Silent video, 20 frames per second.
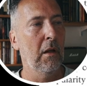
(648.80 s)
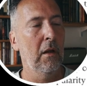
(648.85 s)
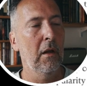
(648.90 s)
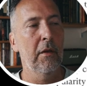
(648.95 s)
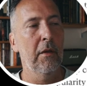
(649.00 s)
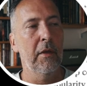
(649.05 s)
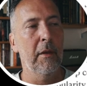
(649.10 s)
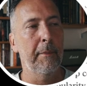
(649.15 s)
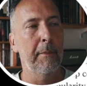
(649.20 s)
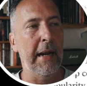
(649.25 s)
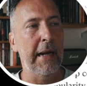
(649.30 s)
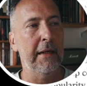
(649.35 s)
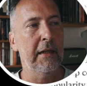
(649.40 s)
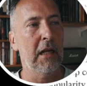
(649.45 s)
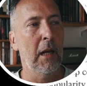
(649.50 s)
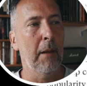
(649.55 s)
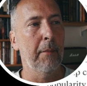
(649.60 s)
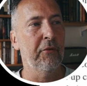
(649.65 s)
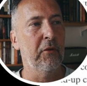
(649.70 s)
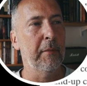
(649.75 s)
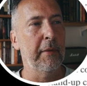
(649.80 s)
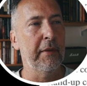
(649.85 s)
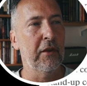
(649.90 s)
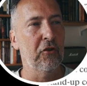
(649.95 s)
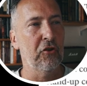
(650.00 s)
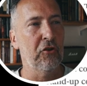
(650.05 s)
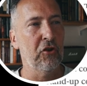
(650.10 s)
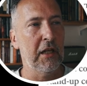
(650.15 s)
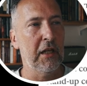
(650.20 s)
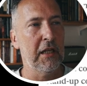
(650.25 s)
The ban comes amid the
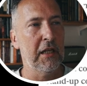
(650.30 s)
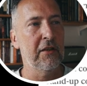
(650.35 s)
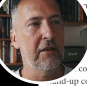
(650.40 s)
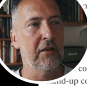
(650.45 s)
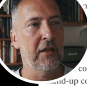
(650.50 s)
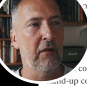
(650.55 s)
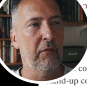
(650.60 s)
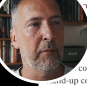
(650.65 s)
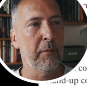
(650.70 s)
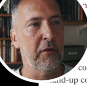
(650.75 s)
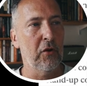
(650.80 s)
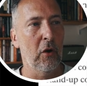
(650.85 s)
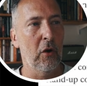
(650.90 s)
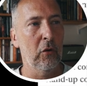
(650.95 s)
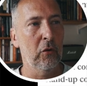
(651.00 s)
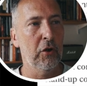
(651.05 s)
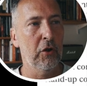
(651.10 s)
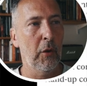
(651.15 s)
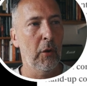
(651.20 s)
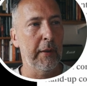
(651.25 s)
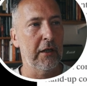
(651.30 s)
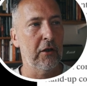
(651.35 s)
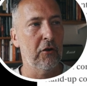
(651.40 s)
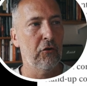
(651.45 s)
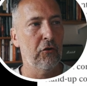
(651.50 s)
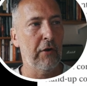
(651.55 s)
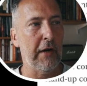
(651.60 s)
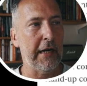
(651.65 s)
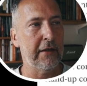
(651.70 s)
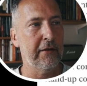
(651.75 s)
Chinese government's ongoing
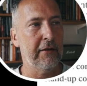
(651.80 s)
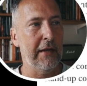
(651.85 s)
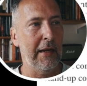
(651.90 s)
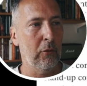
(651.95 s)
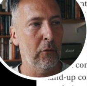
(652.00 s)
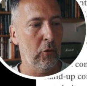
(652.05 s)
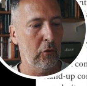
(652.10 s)
crackdown on